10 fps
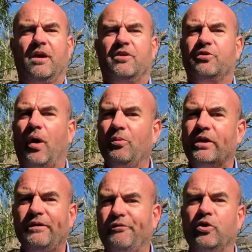So I'm
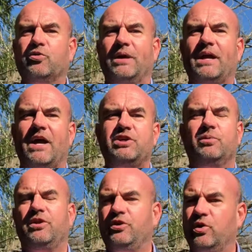looking forward to engaging
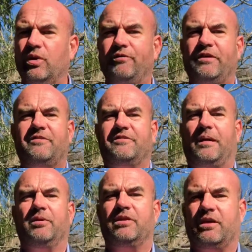with you. If this is
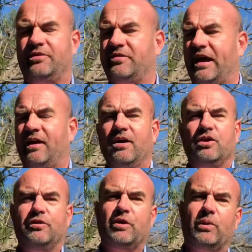something that
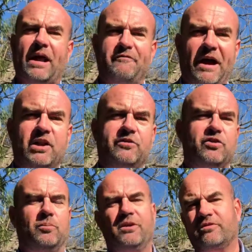you think would add value to
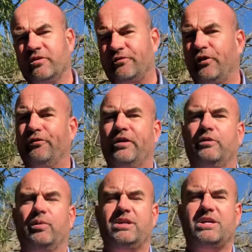your business, feel free to
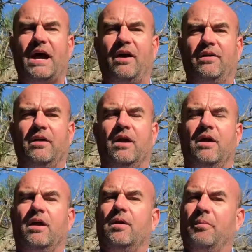reach out.
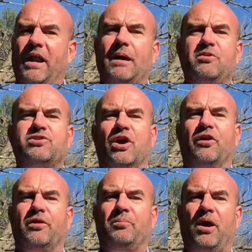My name is
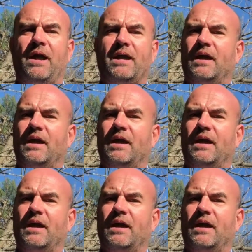Jonathan Brake.